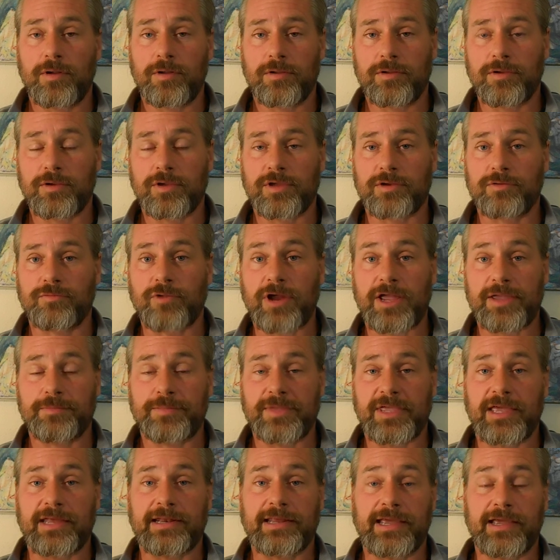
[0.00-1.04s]
You can write
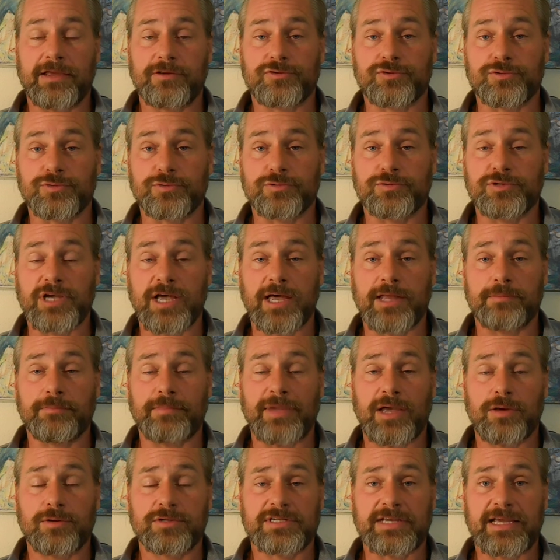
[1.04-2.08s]
me at
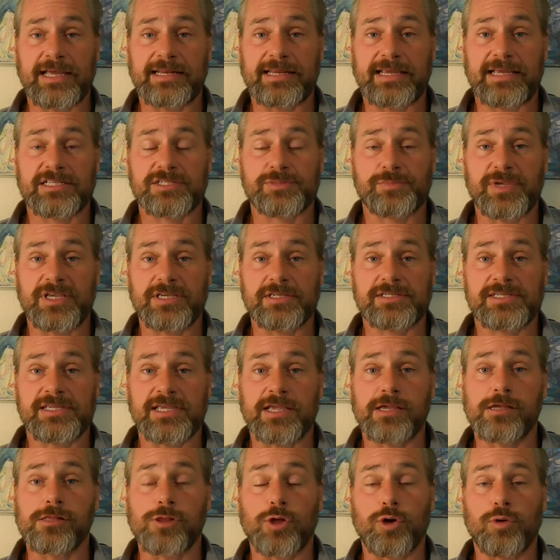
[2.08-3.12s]
andrew.mount at
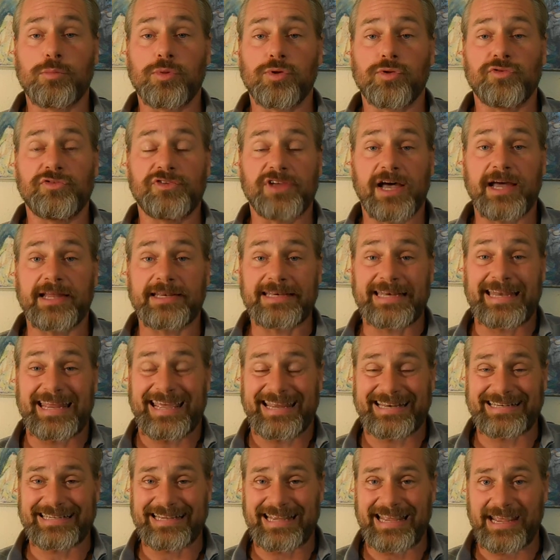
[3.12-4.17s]

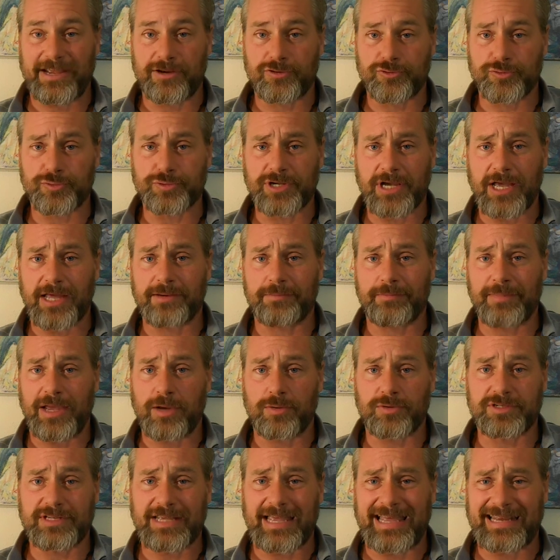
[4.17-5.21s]
sbcglobal.net,
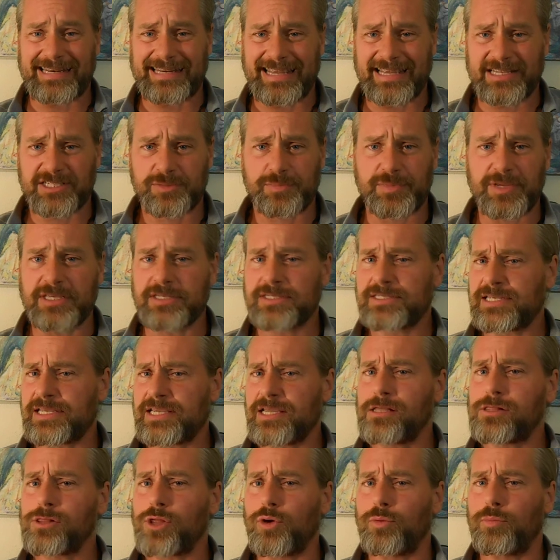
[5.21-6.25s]
andrew.mount at
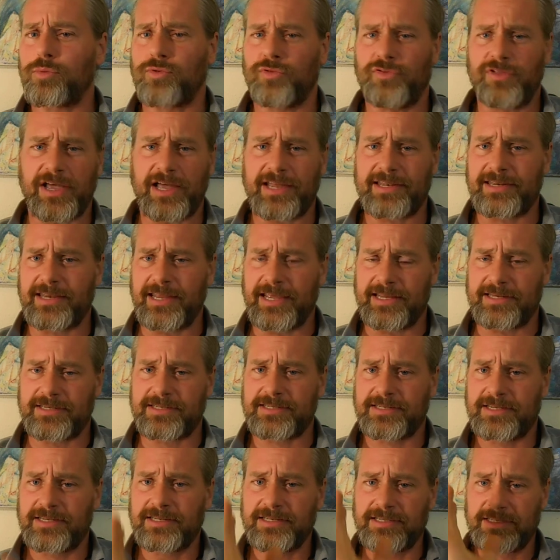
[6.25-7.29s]

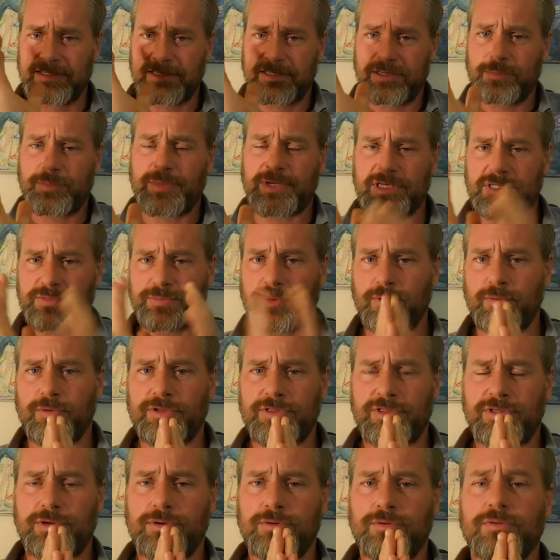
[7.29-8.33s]
sbcglobal.net. Peace be
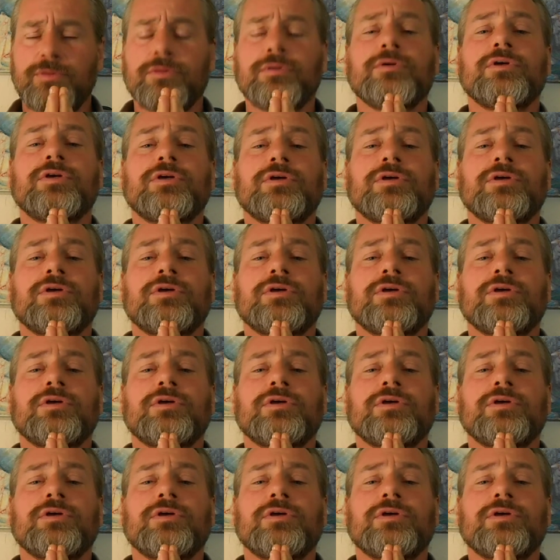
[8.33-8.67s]
with you.